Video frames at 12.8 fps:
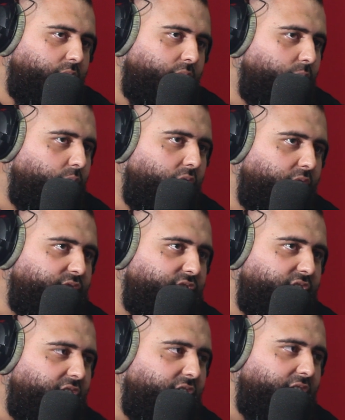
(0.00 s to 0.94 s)
what I've
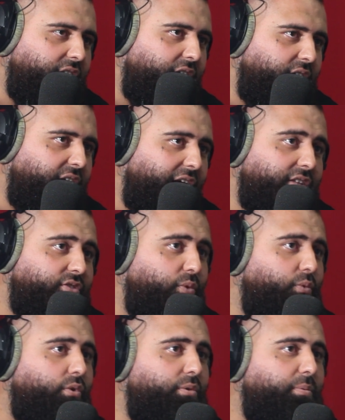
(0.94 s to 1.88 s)
seen in that cancer
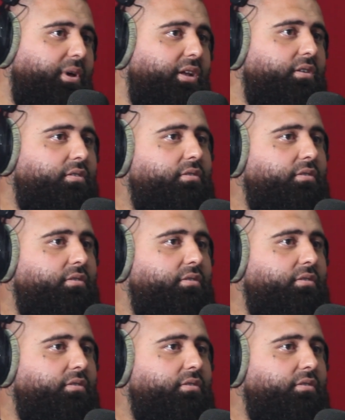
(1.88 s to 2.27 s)
ward, man.